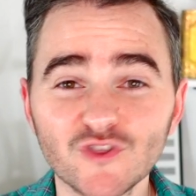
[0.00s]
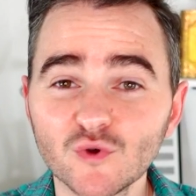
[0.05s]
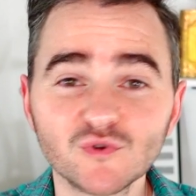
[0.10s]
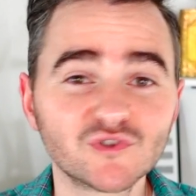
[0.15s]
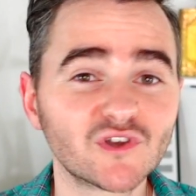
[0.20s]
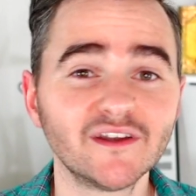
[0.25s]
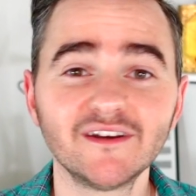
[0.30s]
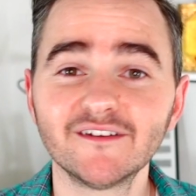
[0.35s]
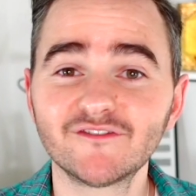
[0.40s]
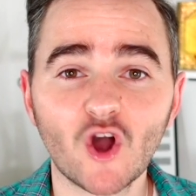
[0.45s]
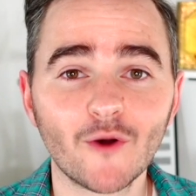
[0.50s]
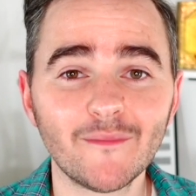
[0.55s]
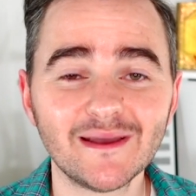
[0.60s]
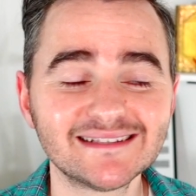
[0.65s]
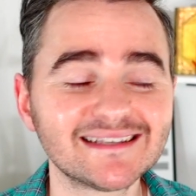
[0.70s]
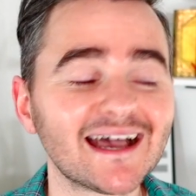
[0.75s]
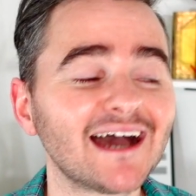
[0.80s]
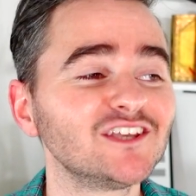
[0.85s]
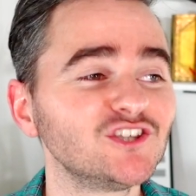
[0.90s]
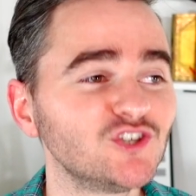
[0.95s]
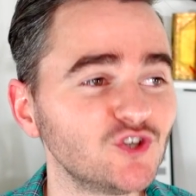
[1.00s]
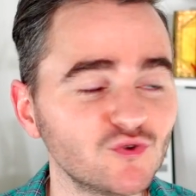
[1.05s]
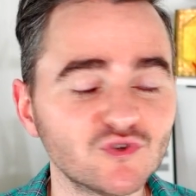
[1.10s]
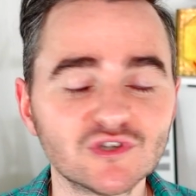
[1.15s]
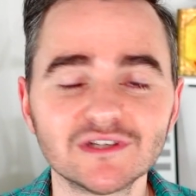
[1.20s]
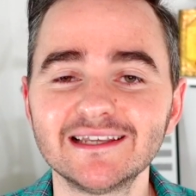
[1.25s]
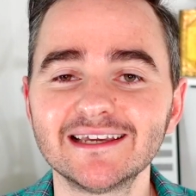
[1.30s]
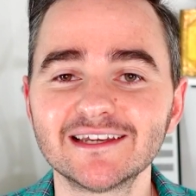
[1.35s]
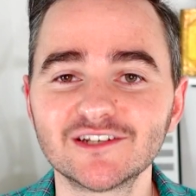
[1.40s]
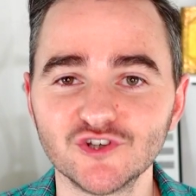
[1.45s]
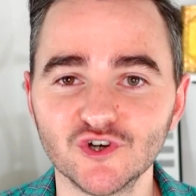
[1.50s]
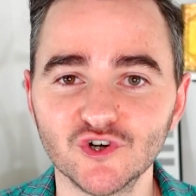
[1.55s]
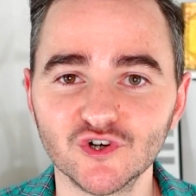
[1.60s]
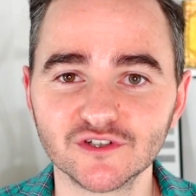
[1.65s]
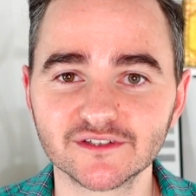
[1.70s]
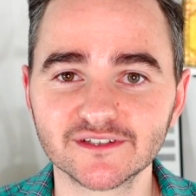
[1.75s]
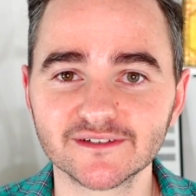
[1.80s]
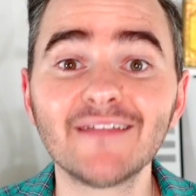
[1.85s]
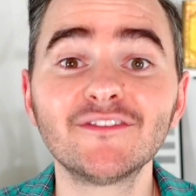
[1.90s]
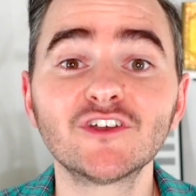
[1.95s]
Those kind of comments are usually
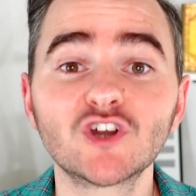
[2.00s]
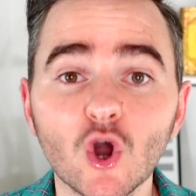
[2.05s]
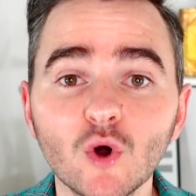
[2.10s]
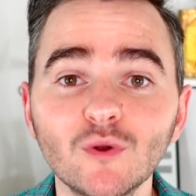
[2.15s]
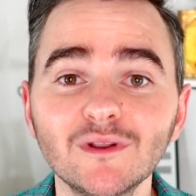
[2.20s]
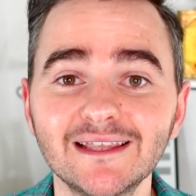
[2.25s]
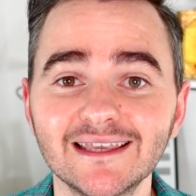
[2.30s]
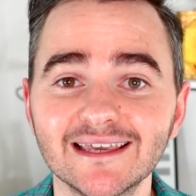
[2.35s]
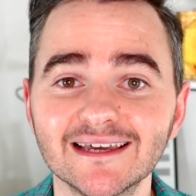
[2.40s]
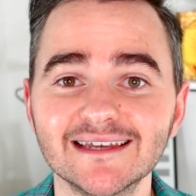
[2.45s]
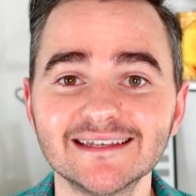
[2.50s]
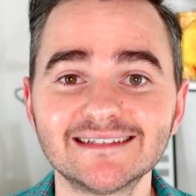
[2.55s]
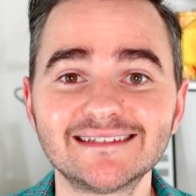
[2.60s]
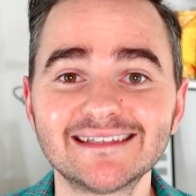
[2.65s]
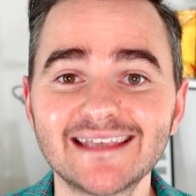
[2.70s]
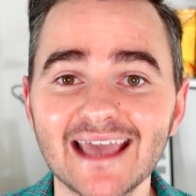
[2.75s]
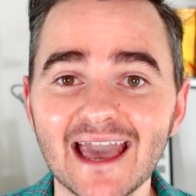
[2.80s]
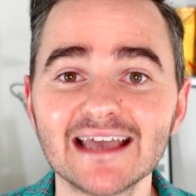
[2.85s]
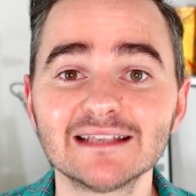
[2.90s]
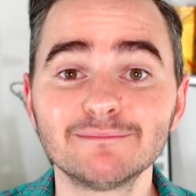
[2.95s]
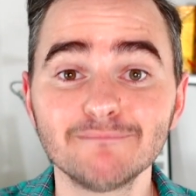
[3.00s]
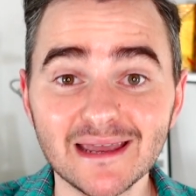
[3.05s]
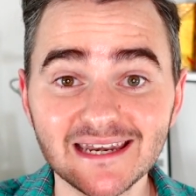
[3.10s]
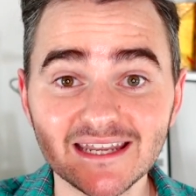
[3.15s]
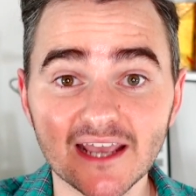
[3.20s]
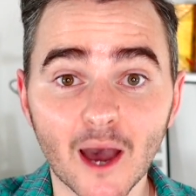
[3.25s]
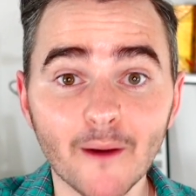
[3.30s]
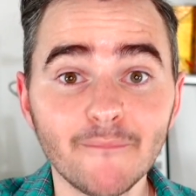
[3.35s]
ignored, and the goal here is to get as many